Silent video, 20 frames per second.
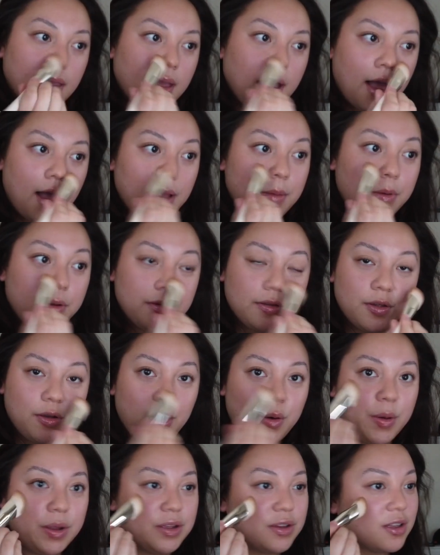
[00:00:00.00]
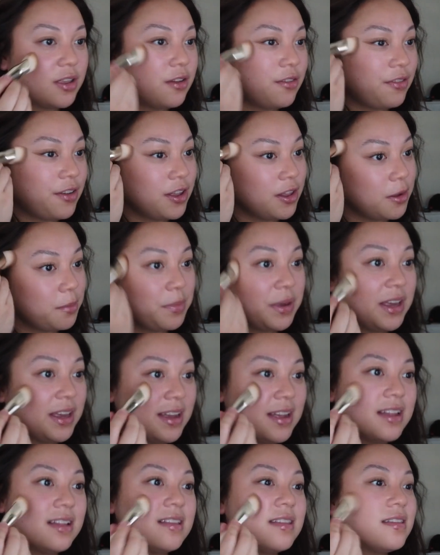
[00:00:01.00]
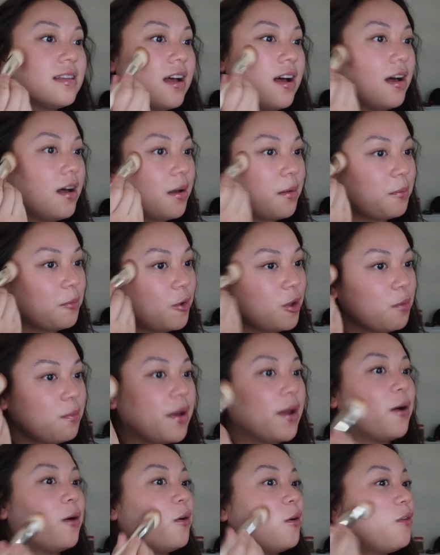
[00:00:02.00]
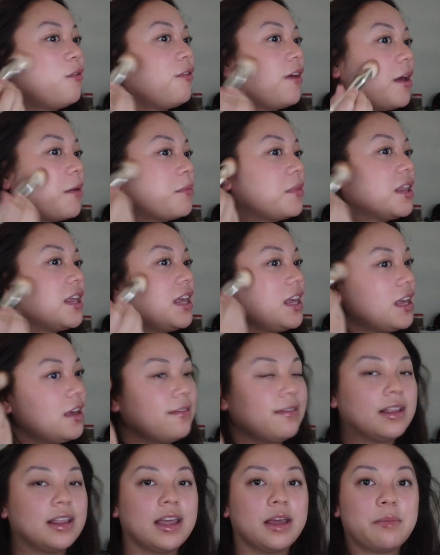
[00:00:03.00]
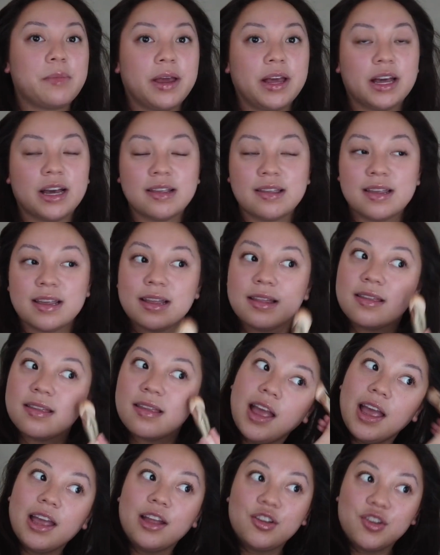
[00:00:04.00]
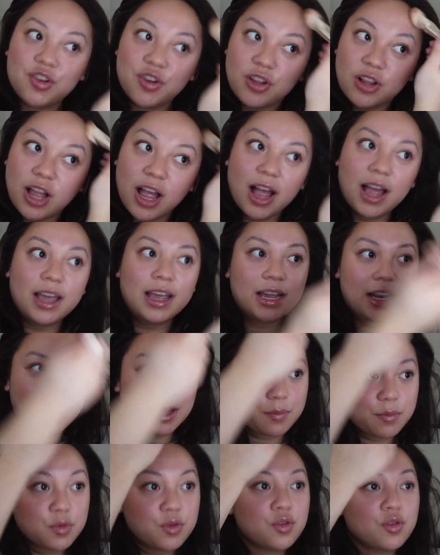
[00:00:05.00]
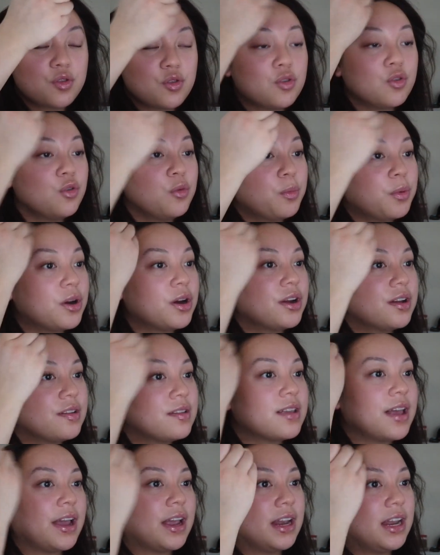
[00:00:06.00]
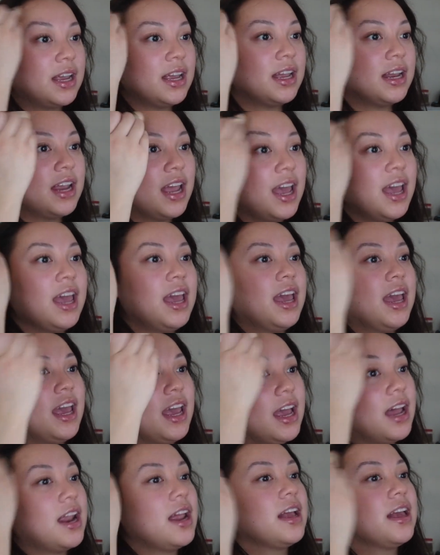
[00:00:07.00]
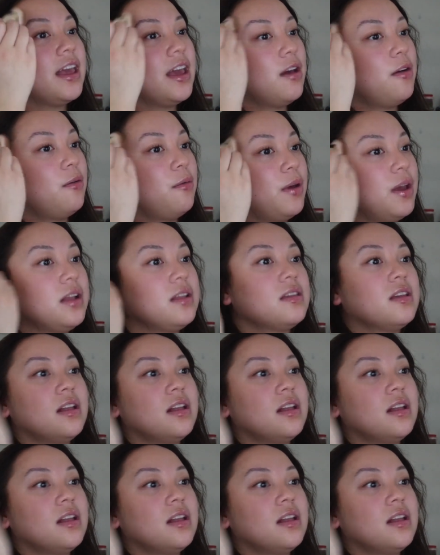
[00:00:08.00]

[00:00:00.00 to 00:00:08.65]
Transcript: I'm also going to the Philippines with my whole family, even like my cousins, in July, and I'm super excited, and I can't wait to